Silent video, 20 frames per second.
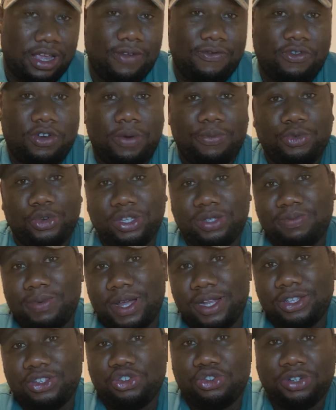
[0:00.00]
from
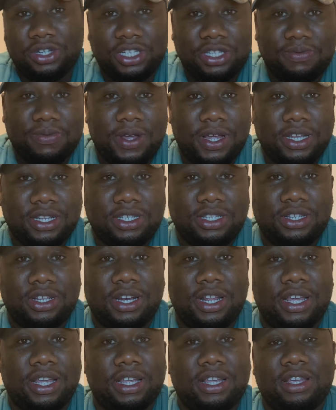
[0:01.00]
wristband to
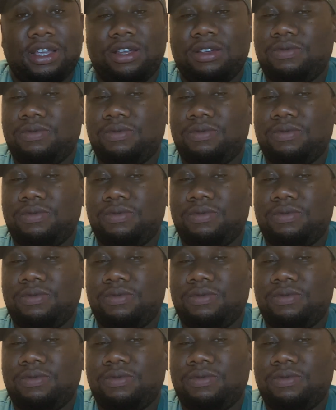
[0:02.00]
like